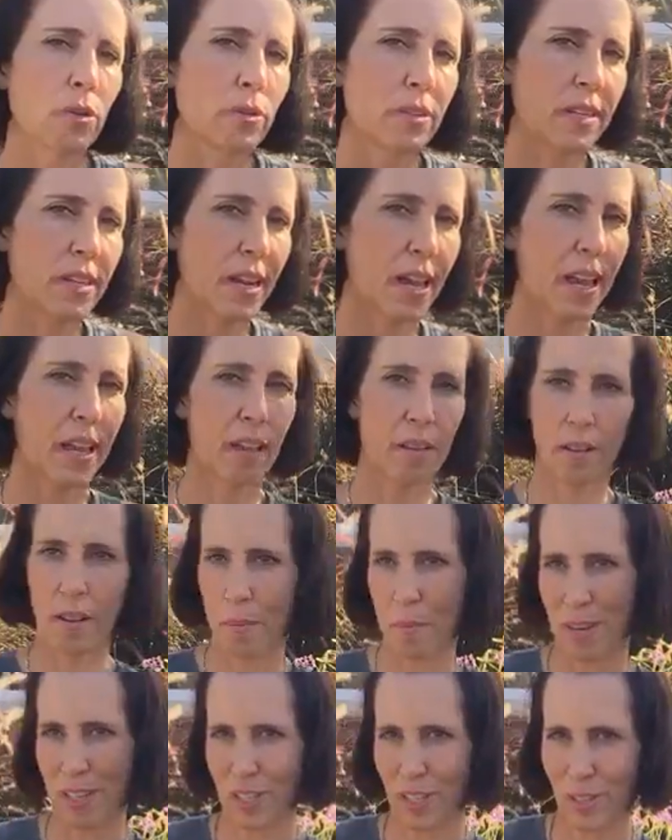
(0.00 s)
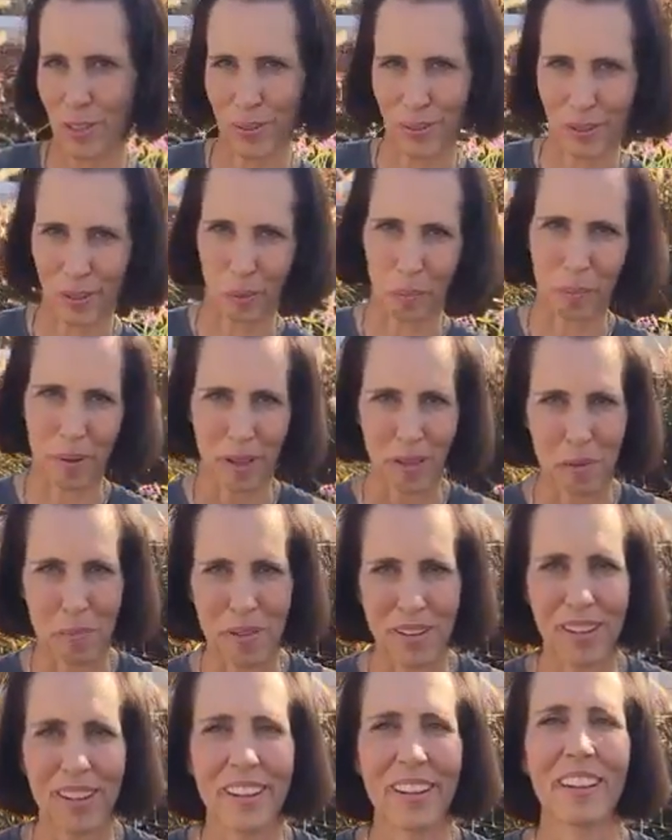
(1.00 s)
you today, I might show you a little belly
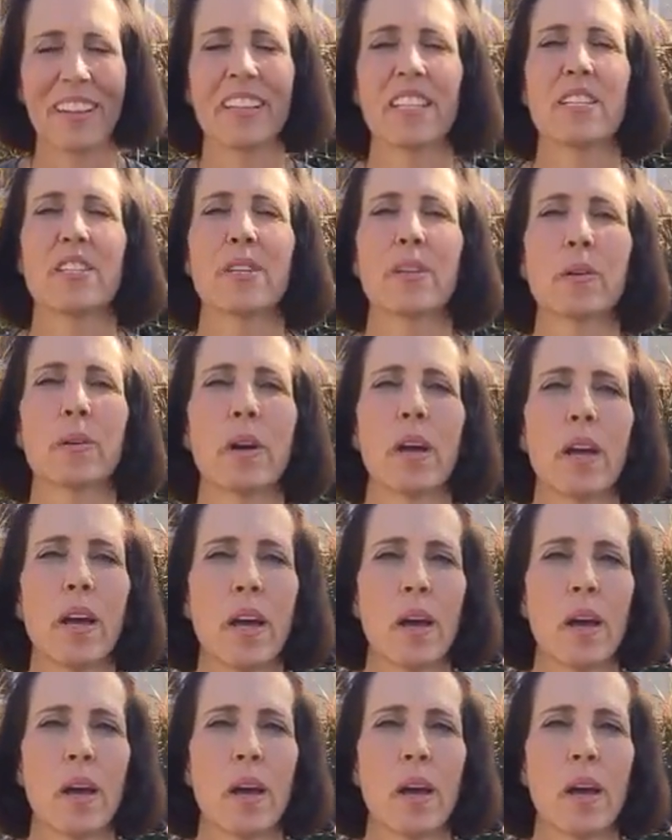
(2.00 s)
button healing too,